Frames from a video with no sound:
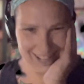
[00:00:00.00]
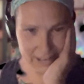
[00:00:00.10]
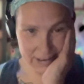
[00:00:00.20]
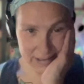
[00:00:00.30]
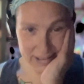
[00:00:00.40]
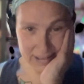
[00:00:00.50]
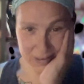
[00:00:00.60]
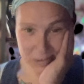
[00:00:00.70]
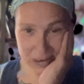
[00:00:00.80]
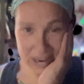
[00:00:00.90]
And I was like,
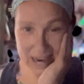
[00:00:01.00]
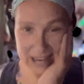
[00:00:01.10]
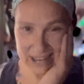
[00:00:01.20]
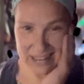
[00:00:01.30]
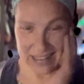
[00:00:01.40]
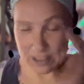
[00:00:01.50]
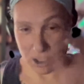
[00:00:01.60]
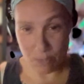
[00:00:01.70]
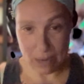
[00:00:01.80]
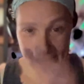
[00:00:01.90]
okay. So
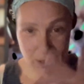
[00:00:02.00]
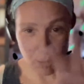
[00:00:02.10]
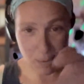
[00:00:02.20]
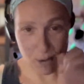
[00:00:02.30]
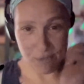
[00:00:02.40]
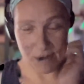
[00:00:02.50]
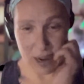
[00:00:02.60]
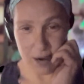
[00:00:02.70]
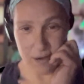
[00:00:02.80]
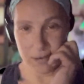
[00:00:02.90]
you make their
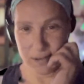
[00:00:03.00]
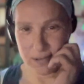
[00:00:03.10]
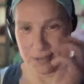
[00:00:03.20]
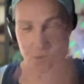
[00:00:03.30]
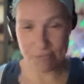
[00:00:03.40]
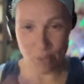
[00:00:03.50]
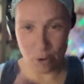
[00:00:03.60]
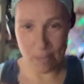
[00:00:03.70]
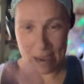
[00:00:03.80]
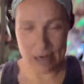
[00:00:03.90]
profile. You
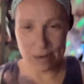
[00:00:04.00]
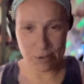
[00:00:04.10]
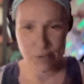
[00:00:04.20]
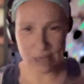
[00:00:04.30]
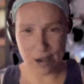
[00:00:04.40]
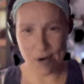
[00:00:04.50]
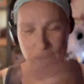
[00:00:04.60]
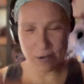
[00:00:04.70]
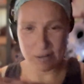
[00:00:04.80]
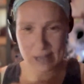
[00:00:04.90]
format who they
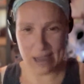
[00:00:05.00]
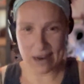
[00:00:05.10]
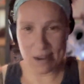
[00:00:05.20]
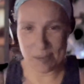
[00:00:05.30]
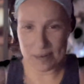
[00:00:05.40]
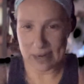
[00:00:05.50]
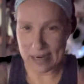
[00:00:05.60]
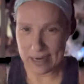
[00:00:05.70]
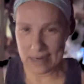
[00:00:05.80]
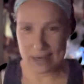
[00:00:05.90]
are to that
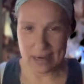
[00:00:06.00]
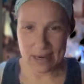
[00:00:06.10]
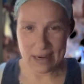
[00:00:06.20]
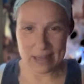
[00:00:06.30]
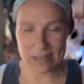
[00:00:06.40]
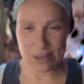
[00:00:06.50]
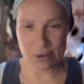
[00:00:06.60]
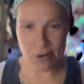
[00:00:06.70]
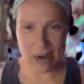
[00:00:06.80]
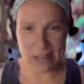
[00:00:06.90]
company. And then you
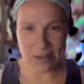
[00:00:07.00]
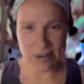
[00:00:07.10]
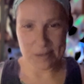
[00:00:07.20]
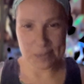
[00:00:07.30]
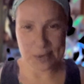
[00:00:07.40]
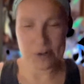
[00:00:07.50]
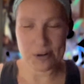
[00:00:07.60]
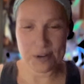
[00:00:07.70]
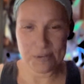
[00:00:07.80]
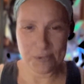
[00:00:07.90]
create their
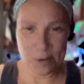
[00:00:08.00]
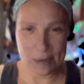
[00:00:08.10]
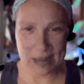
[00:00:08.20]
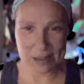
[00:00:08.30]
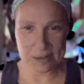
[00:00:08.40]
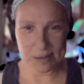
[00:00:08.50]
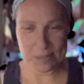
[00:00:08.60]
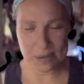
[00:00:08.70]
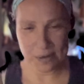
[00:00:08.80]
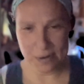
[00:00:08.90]
computer. You format their
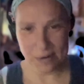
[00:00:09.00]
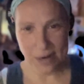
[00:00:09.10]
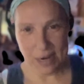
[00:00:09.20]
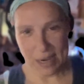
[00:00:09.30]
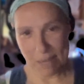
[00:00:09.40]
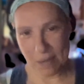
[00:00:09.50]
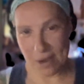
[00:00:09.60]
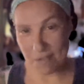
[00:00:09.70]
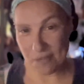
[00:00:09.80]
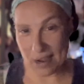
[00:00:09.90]
computer and
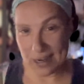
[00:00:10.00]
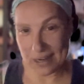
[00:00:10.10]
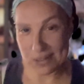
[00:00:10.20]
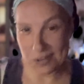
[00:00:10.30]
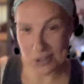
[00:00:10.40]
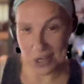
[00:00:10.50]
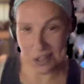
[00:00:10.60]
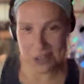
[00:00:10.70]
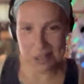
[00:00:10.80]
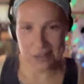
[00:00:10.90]
modify it and
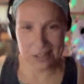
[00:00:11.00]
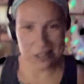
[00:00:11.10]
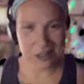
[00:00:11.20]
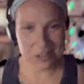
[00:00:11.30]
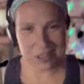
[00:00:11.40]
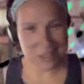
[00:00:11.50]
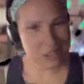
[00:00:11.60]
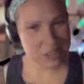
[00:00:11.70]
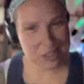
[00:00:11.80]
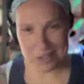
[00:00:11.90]
adjust it.
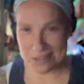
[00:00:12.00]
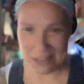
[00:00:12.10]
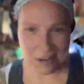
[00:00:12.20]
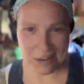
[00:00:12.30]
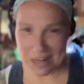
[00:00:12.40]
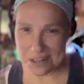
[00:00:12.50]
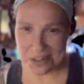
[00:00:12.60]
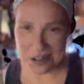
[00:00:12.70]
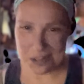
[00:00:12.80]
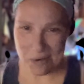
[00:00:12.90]
Just suits their
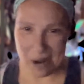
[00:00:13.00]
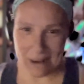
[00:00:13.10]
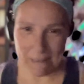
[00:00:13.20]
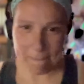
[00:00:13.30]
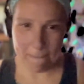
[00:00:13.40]
needs just right.